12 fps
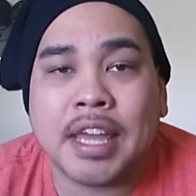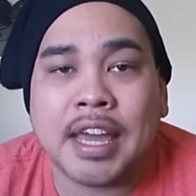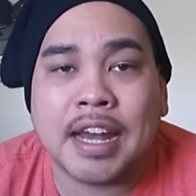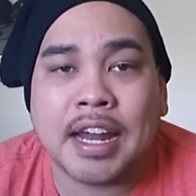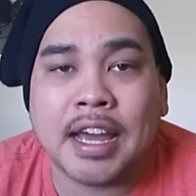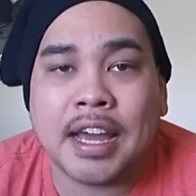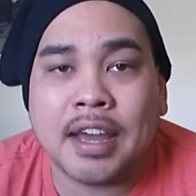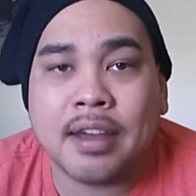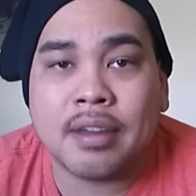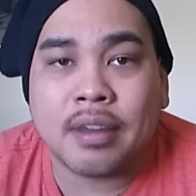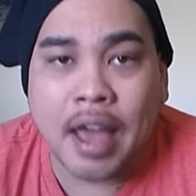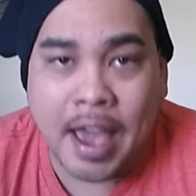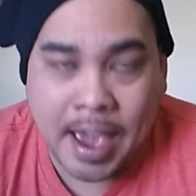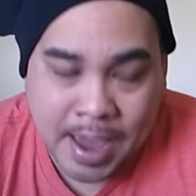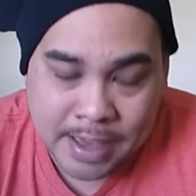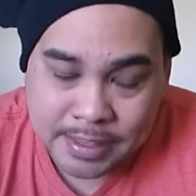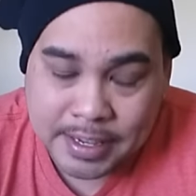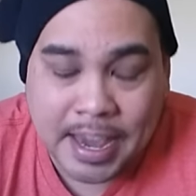that I
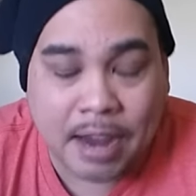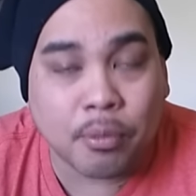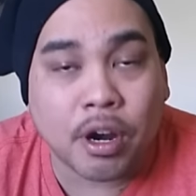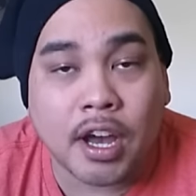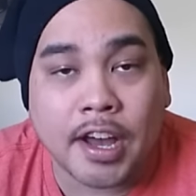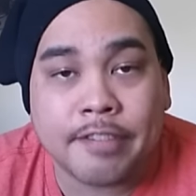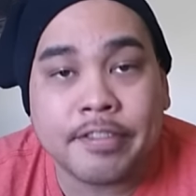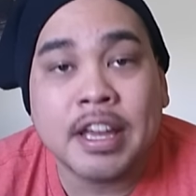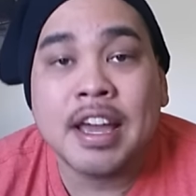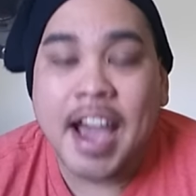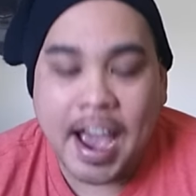had the camera off,